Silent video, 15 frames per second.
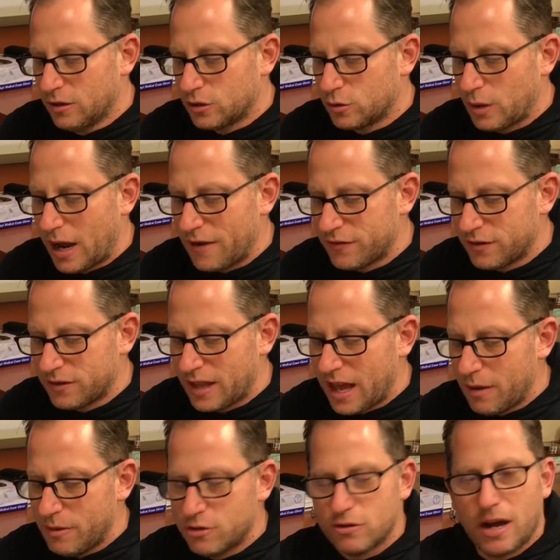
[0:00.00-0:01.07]
So after
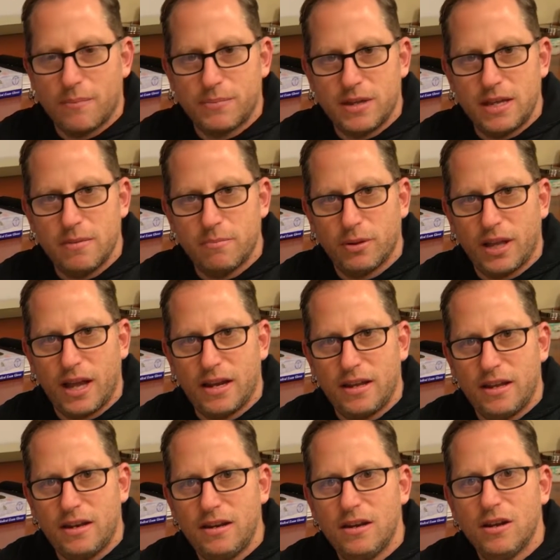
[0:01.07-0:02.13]
that, we drop the
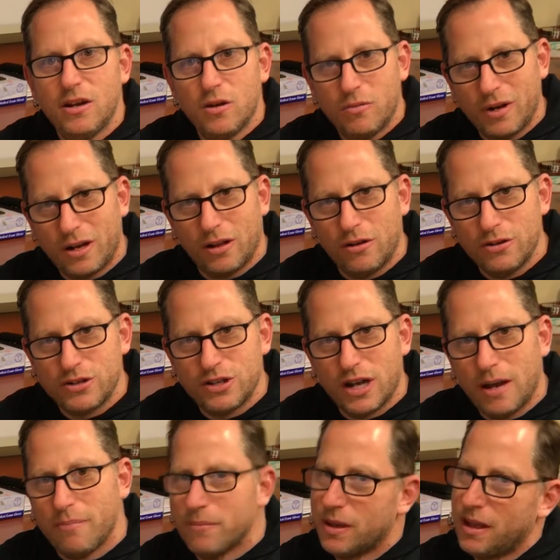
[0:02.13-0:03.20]
implant in, close
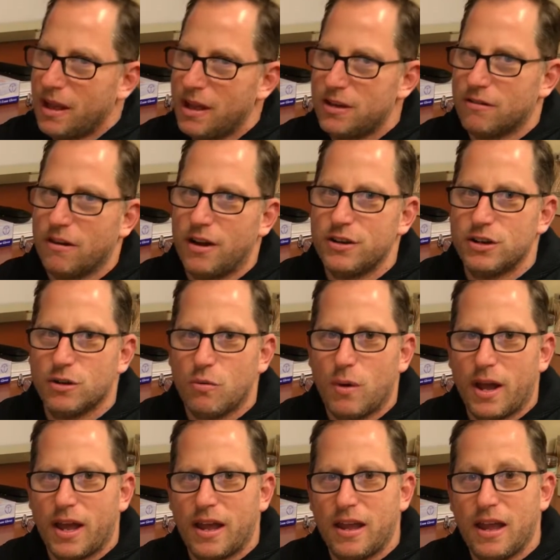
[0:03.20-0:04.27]
you up, and you're on your
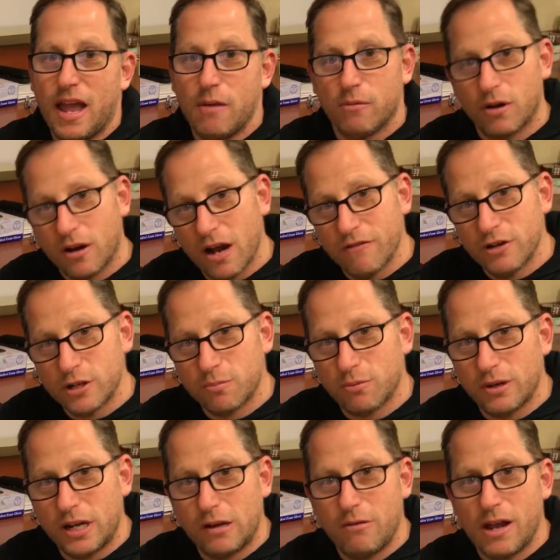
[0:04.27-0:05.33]
way. And recovery is
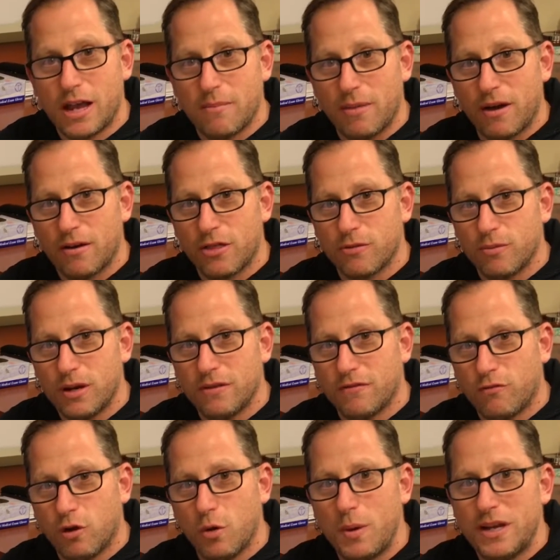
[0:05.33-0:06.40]
pretty quick, about 3 to
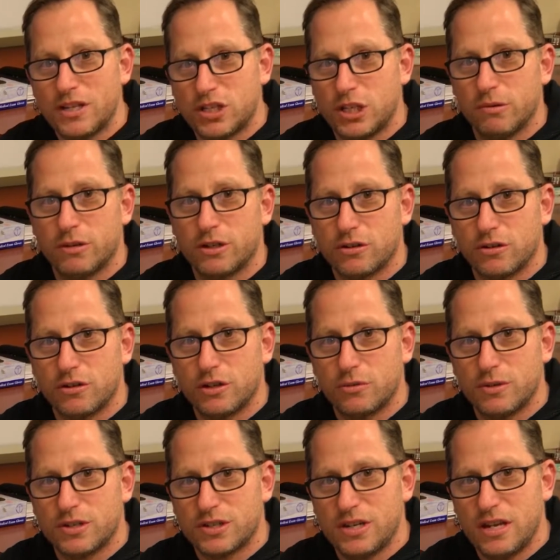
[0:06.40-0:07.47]
4 weeks till you return
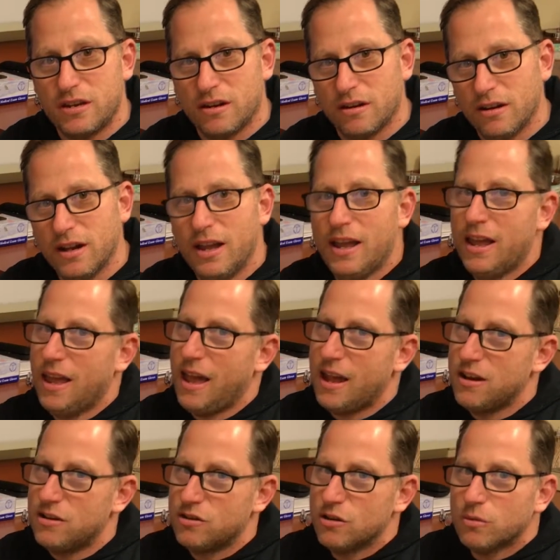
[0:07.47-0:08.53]
to a sneaker,
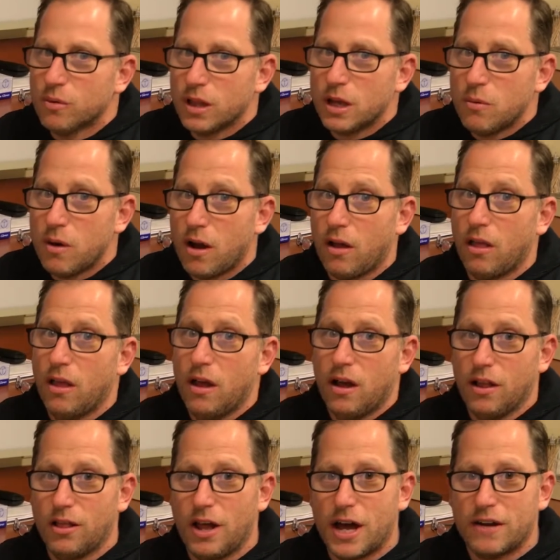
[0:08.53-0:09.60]
and you do really
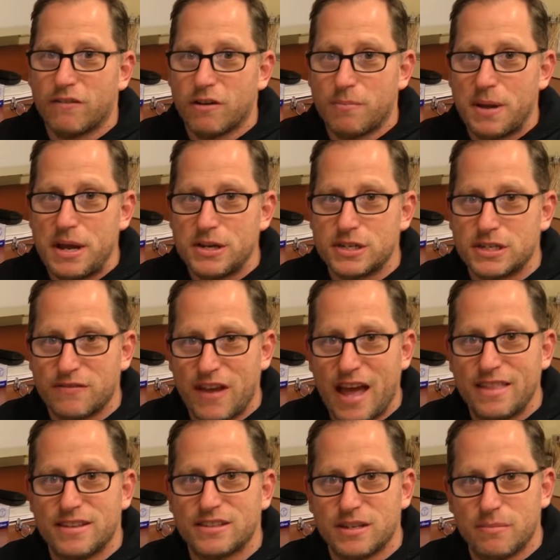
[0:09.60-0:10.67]
well. A lot of our patients have
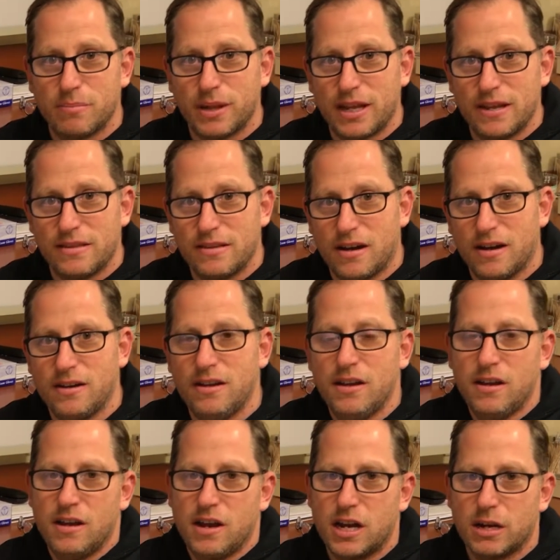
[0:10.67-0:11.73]
had this implant done
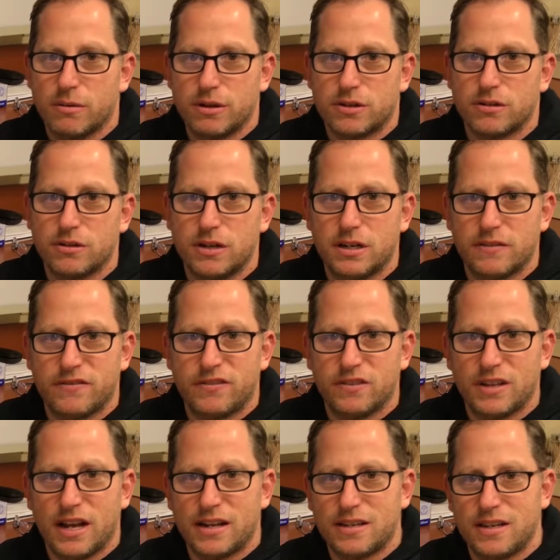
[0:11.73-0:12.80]
and are returning to
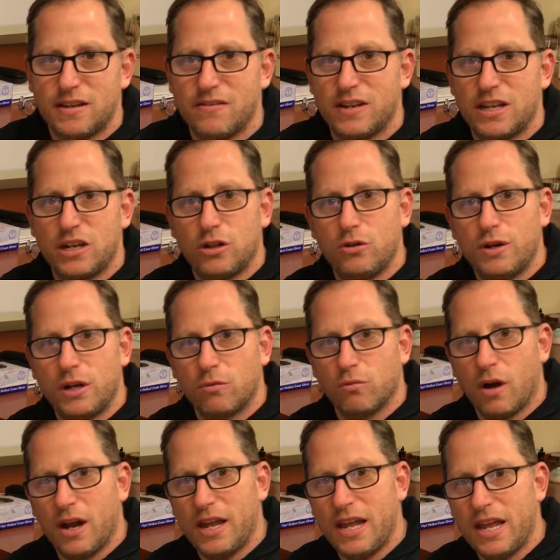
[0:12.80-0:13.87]
full activity, including
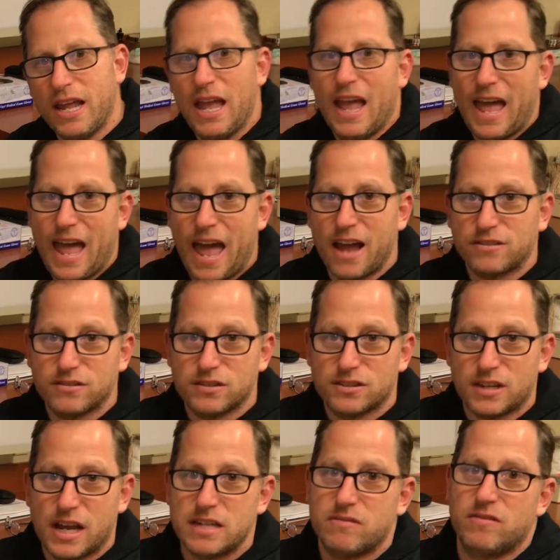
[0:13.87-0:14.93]
running,
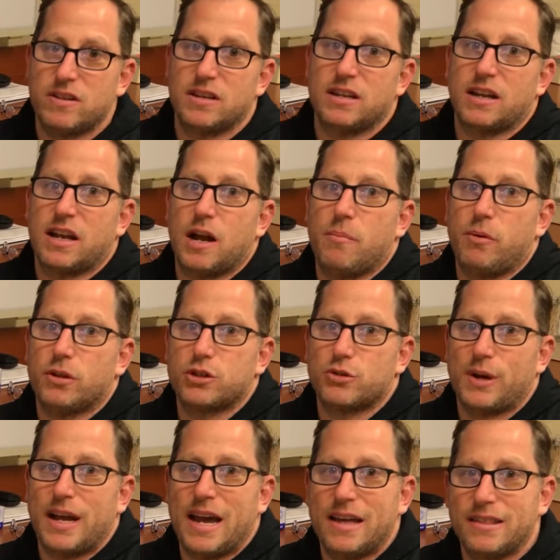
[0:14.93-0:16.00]
exercise. We've done on a couple of
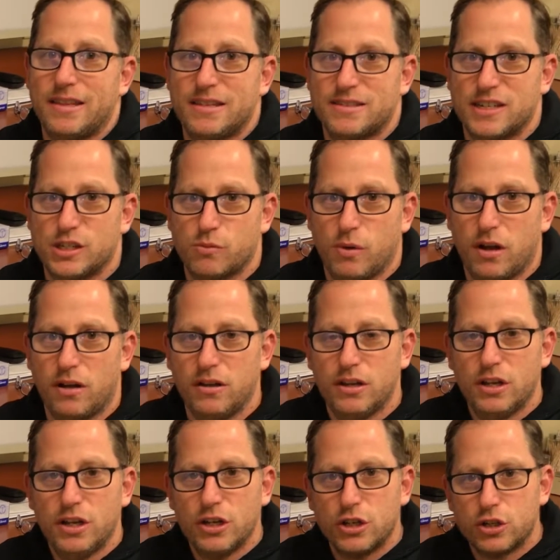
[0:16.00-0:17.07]
triathletes as
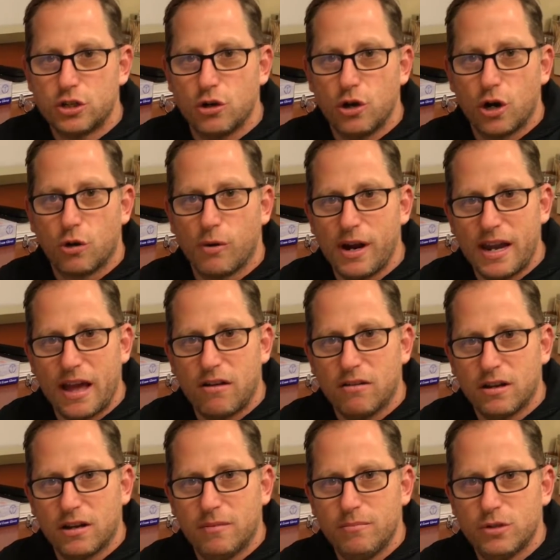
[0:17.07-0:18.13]
well. So a great
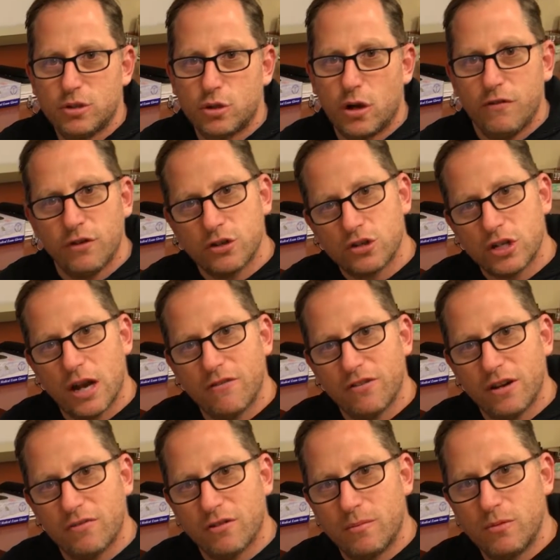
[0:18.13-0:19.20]
outcome. So if you're
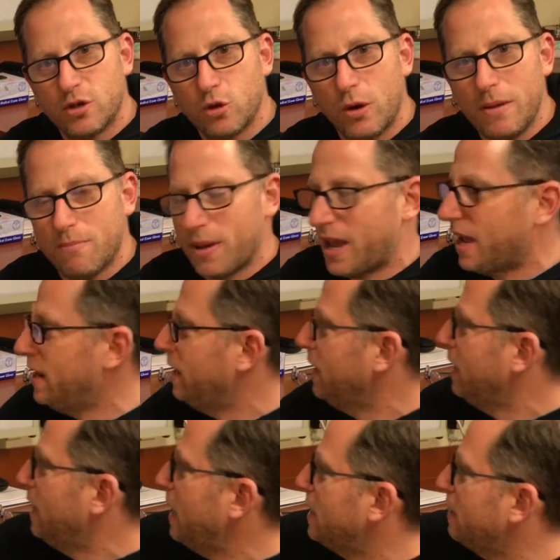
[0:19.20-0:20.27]
suffering from joint pain
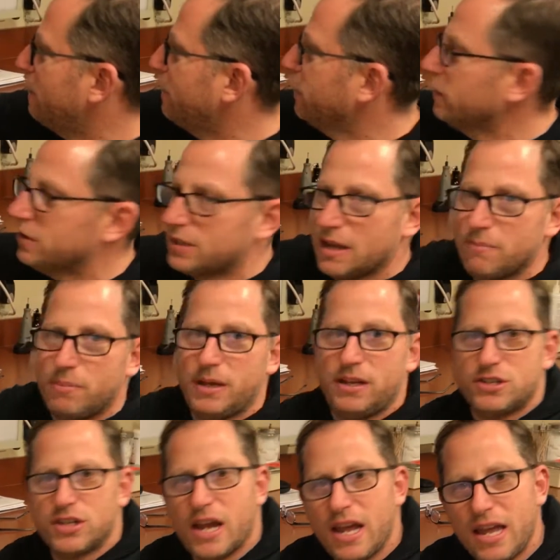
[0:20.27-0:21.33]
in the first
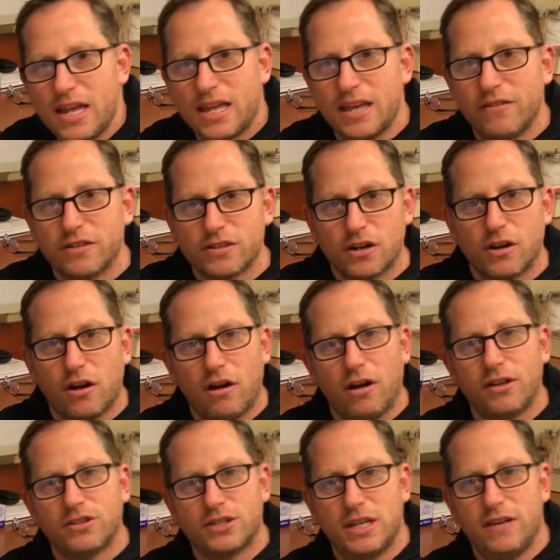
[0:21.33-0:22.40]
MPJ, give us a
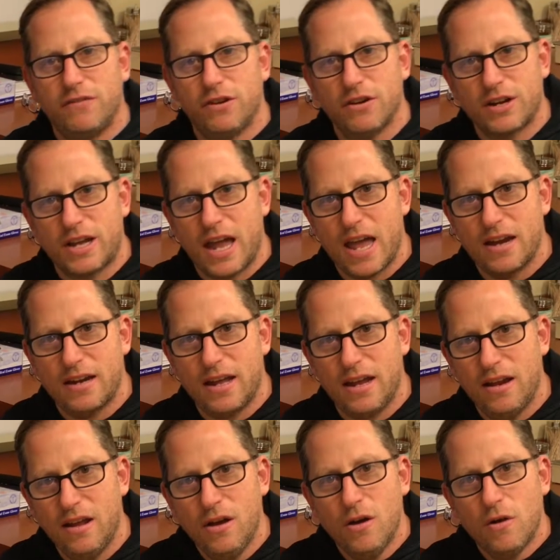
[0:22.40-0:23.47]
call and see if you're a
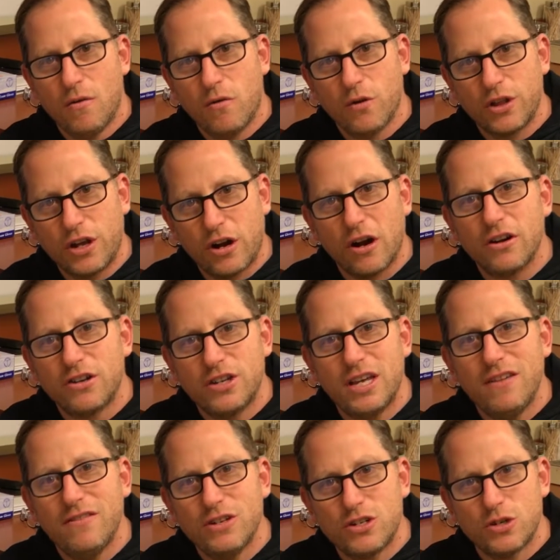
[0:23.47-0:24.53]
candidate for the
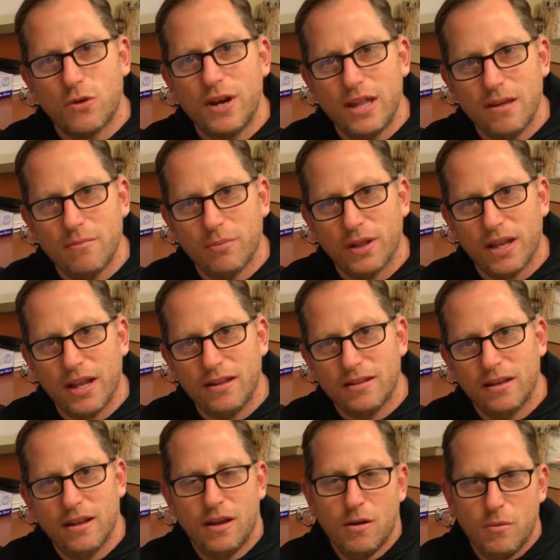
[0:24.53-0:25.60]
Cartiva joint
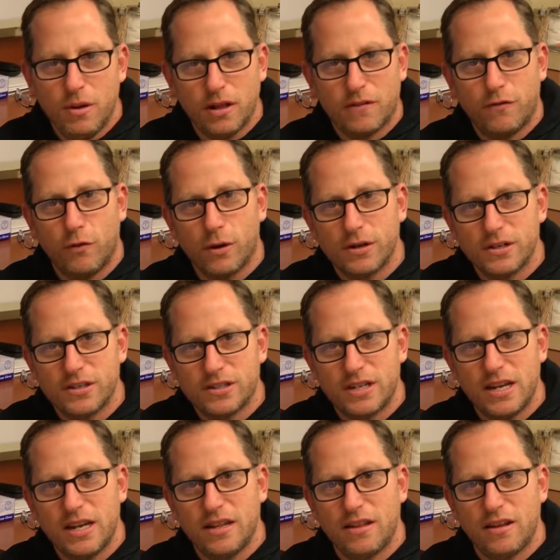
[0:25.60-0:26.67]
implant. We look forward to
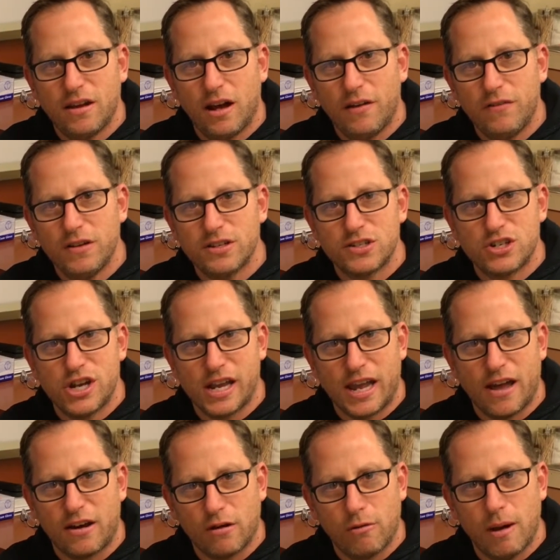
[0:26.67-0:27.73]
seeing you in the office.
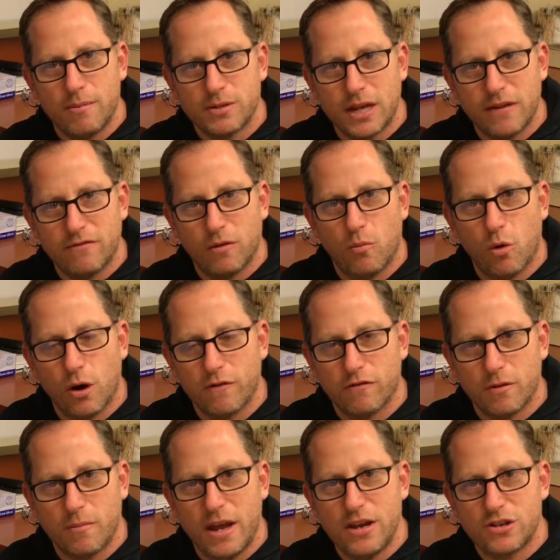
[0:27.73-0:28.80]
Check out our website for more
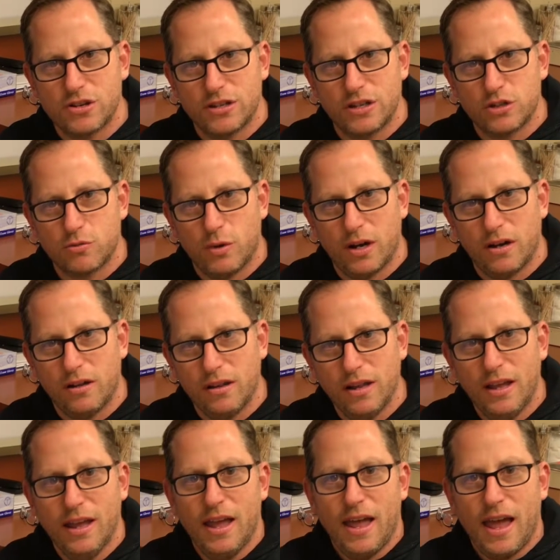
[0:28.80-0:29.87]
information as
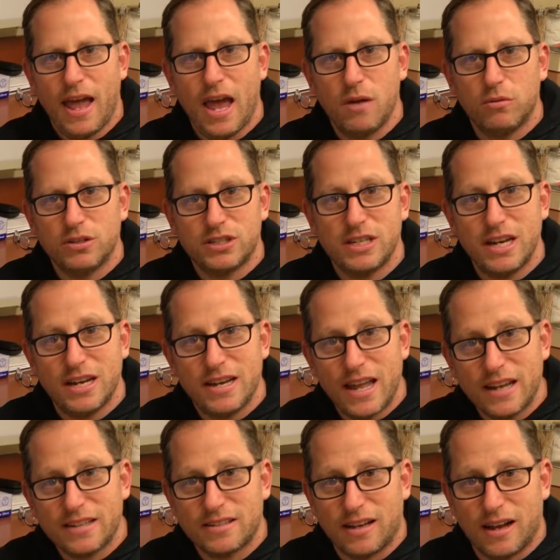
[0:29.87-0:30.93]
well, and we'll see you
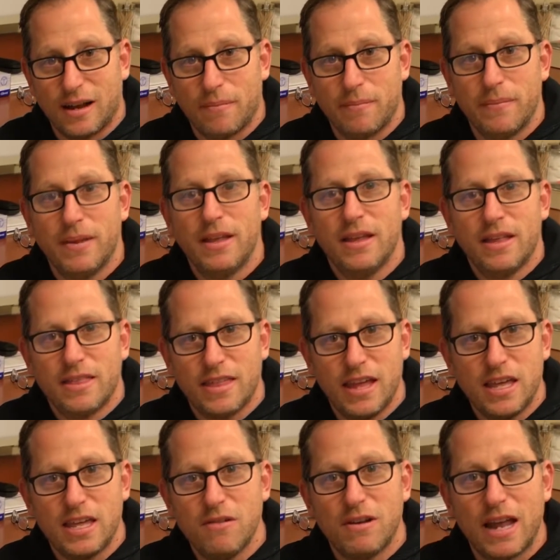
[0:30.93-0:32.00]
next time.
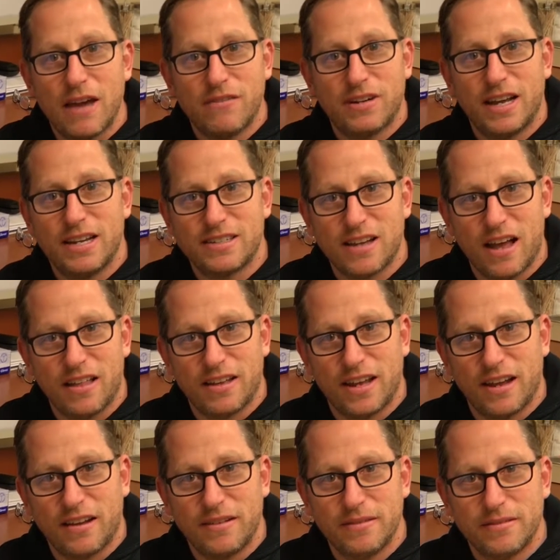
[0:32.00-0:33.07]
Thank you and have a nice
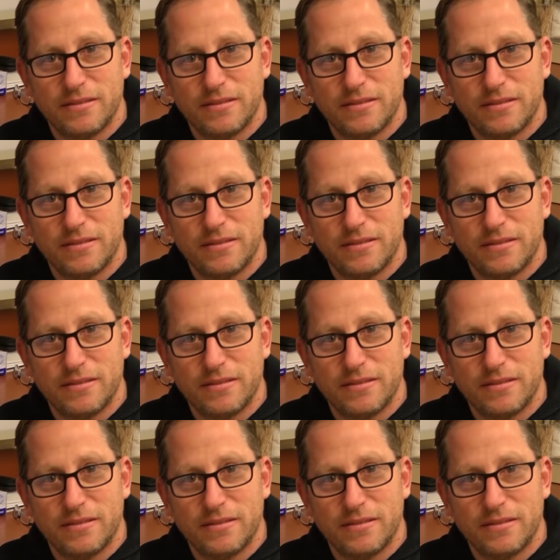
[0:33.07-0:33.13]
holiday.